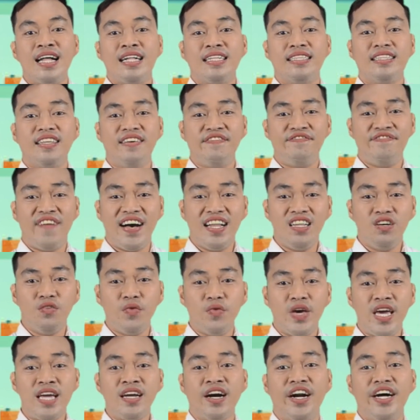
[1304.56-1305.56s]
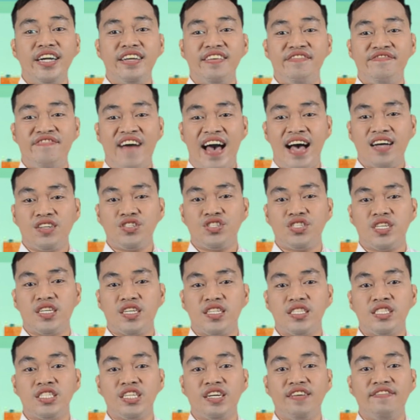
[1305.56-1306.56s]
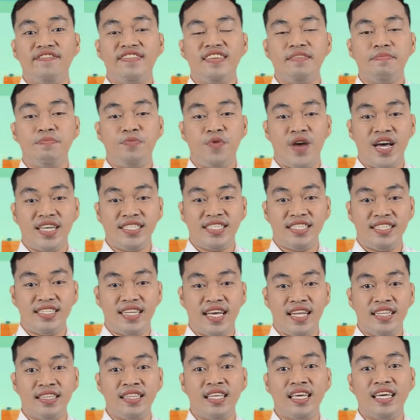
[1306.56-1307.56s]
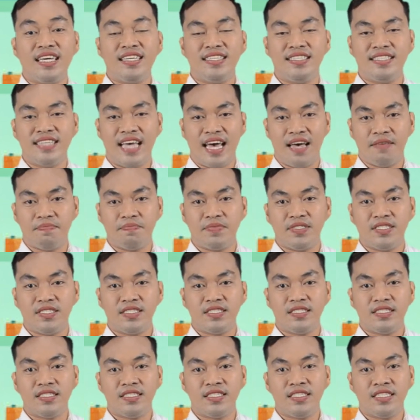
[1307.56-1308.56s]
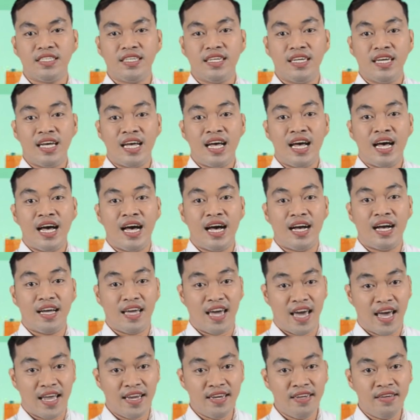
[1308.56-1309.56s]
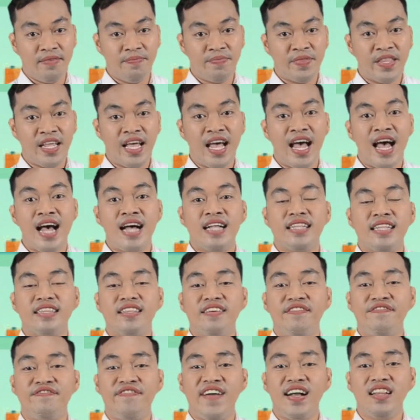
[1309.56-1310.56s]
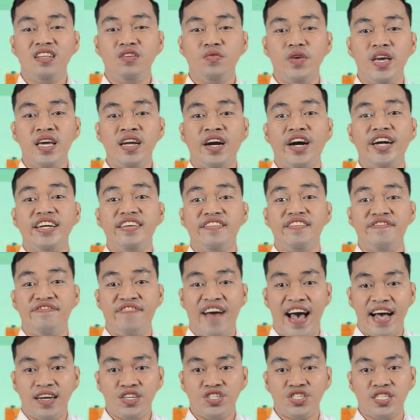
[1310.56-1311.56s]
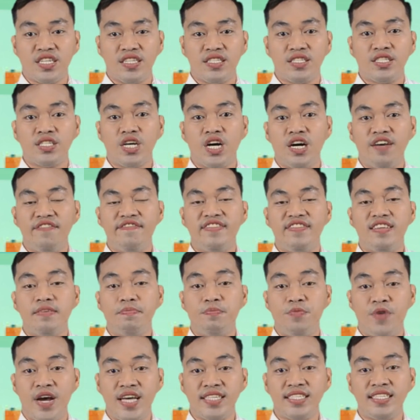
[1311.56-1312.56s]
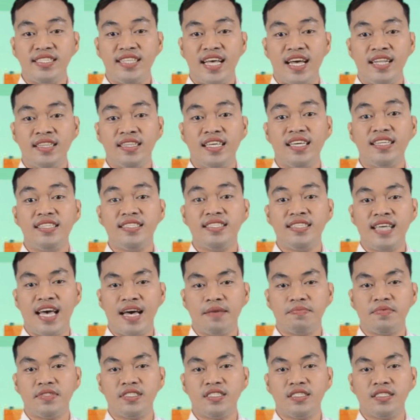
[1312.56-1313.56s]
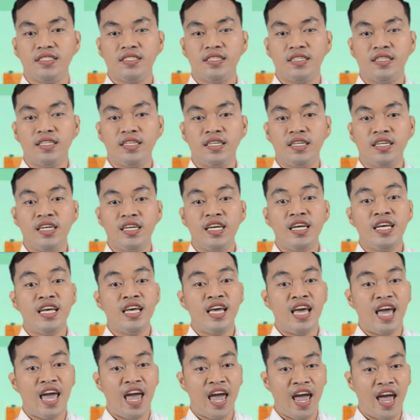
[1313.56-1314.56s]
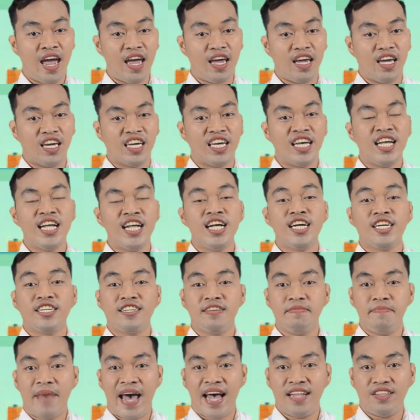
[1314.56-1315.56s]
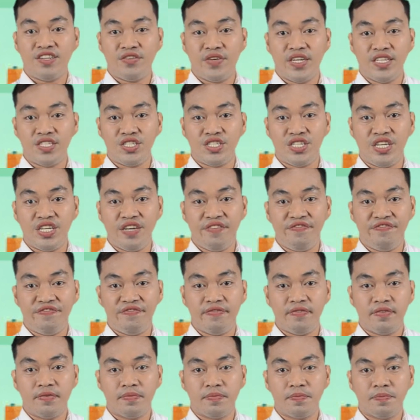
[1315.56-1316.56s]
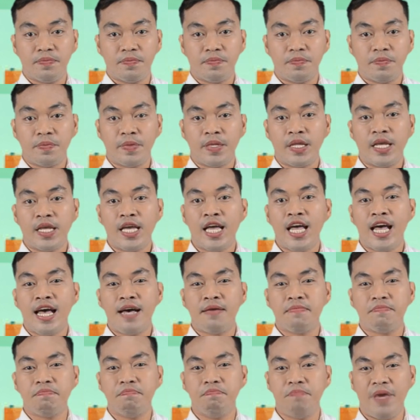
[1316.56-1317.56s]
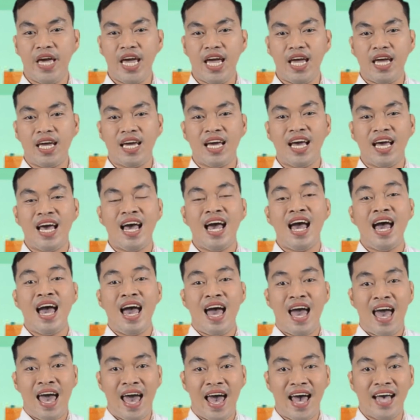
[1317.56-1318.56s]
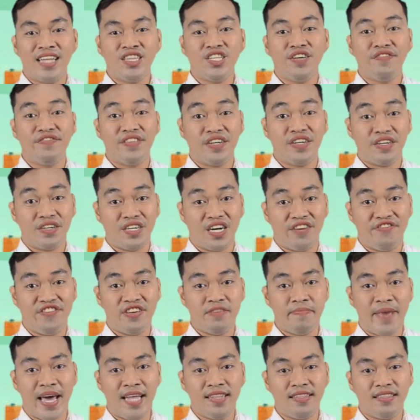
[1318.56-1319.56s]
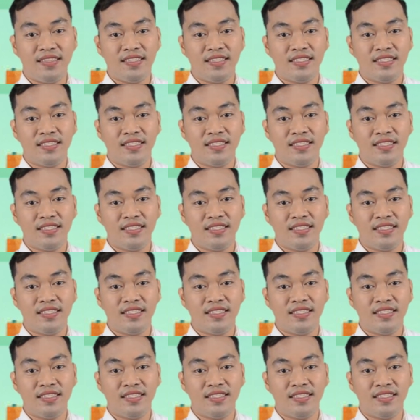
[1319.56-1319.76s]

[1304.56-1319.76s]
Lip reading: The following are the functions of the president except. Again, the following are the functions of the president except. A. Commander-in-Chief. B. Head of the government.